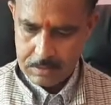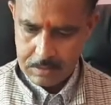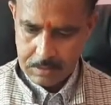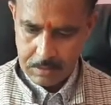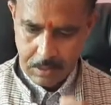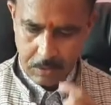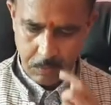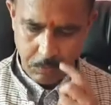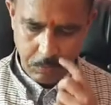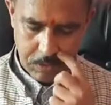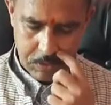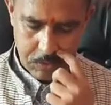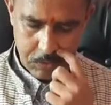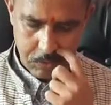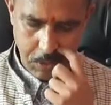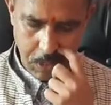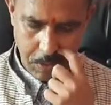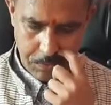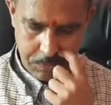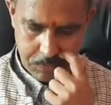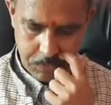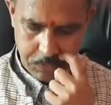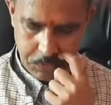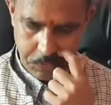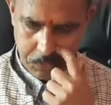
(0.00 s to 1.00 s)
Now, what you
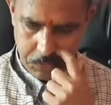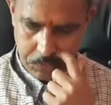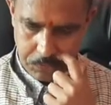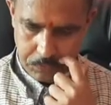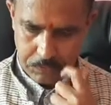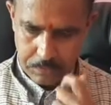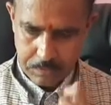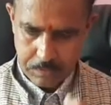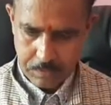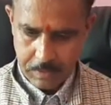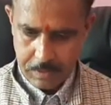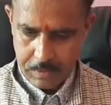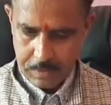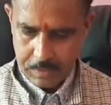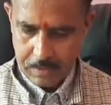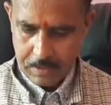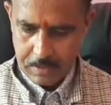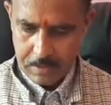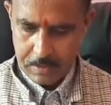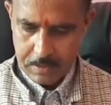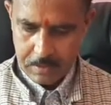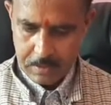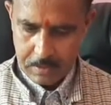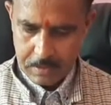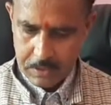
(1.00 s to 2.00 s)
have to do,
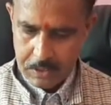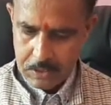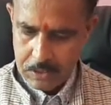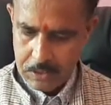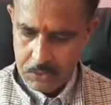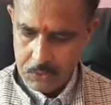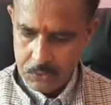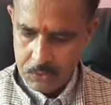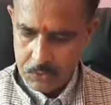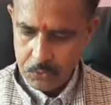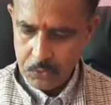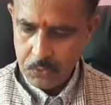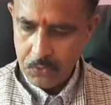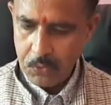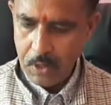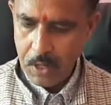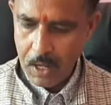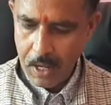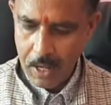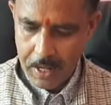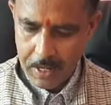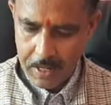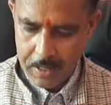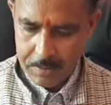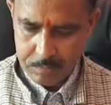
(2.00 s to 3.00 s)
you
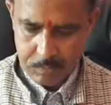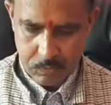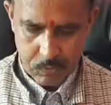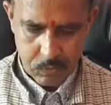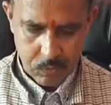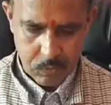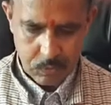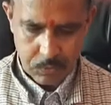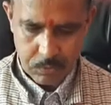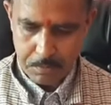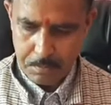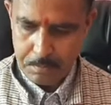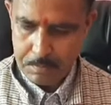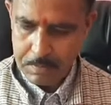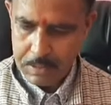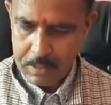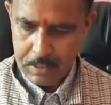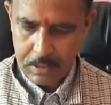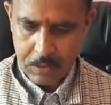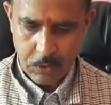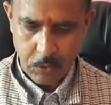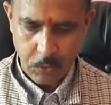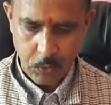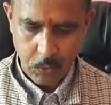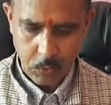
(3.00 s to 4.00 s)
have to
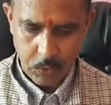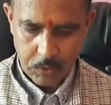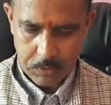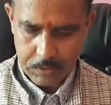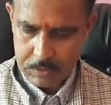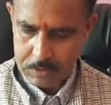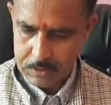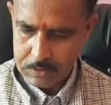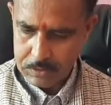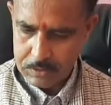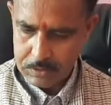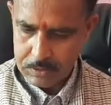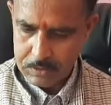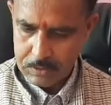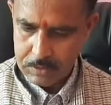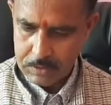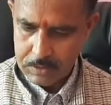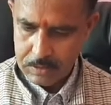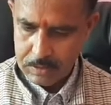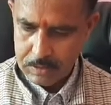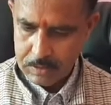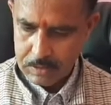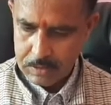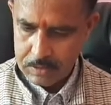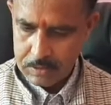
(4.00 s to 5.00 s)
make note.
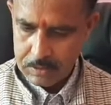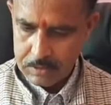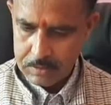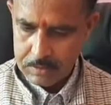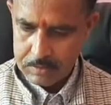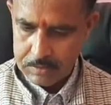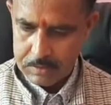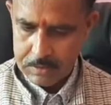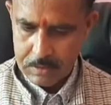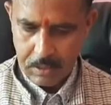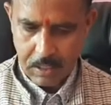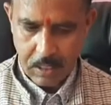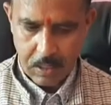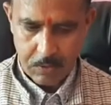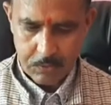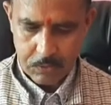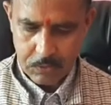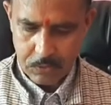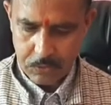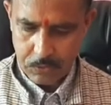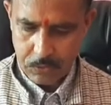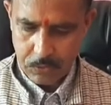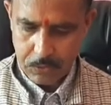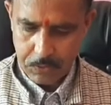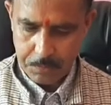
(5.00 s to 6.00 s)
Take out
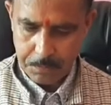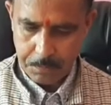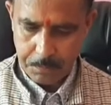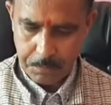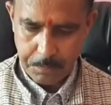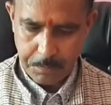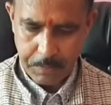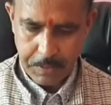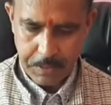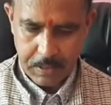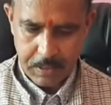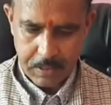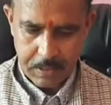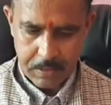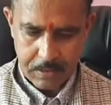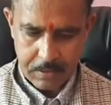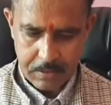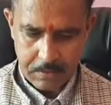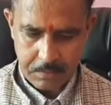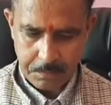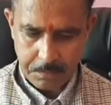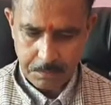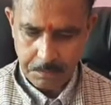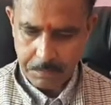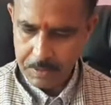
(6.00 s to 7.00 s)
your
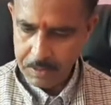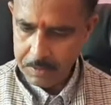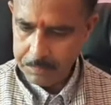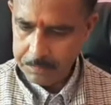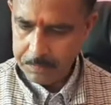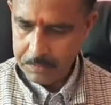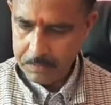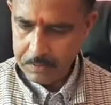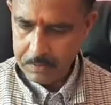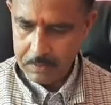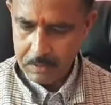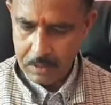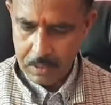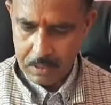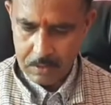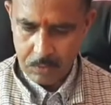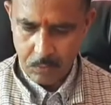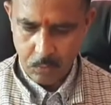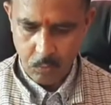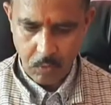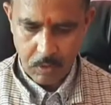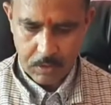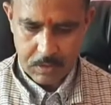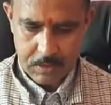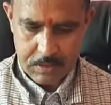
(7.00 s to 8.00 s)
pen, paper,
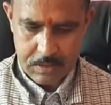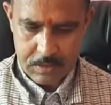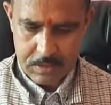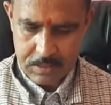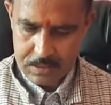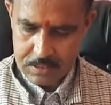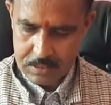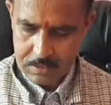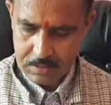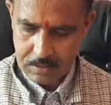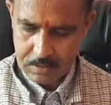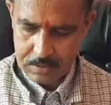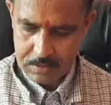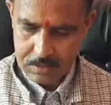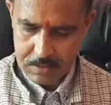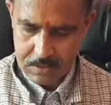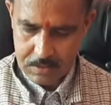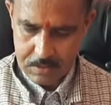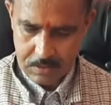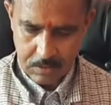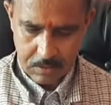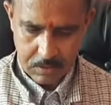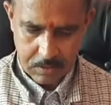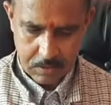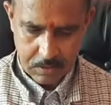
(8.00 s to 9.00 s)
and what is
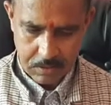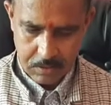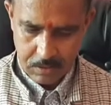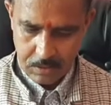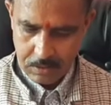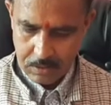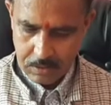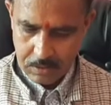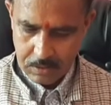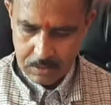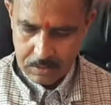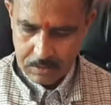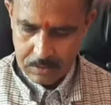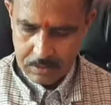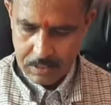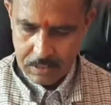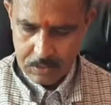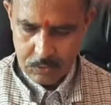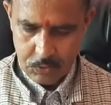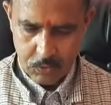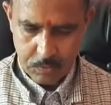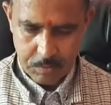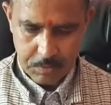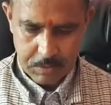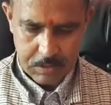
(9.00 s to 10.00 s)
discussed.
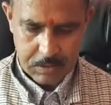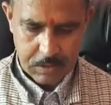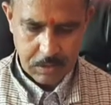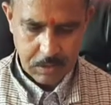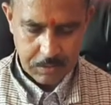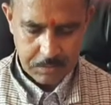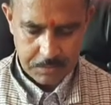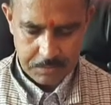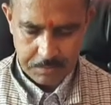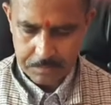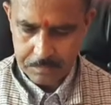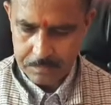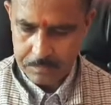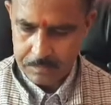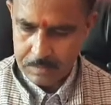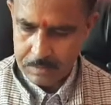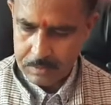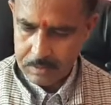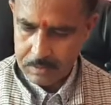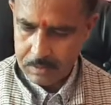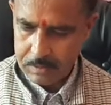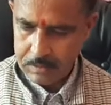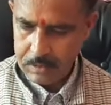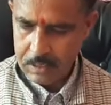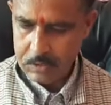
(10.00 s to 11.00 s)
That should be done.
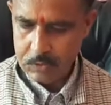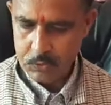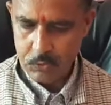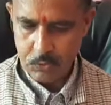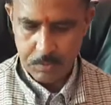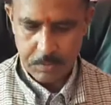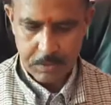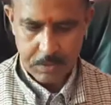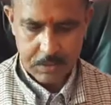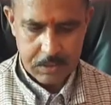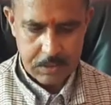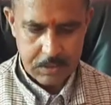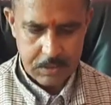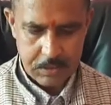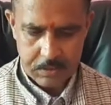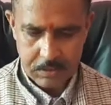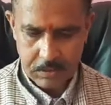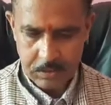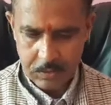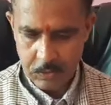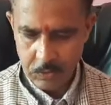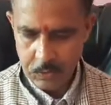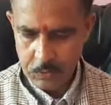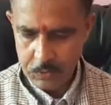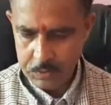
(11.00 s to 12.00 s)
That should be written
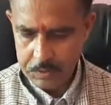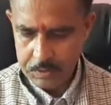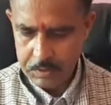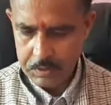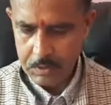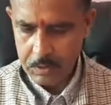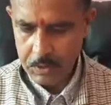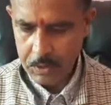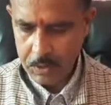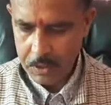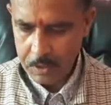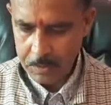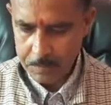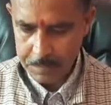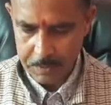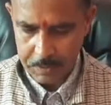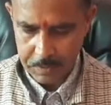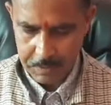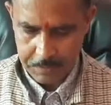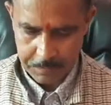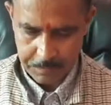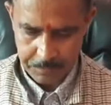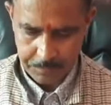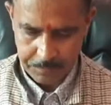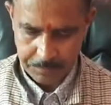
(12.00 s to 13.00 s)
in your
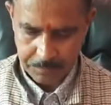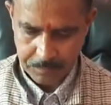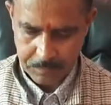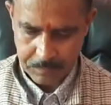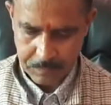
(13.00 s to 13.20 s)
copy.